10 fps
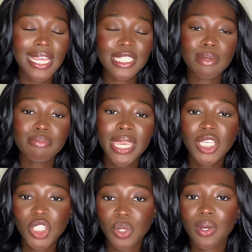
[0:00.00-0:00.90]
to make
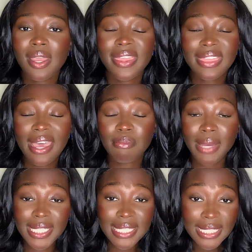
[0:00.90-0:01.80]
sure that
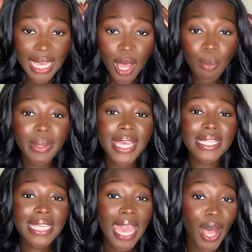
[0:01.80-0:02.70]
my scalp
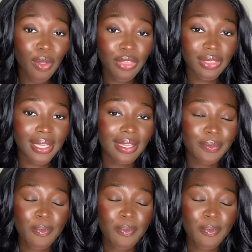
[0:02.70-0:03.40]
is healthy.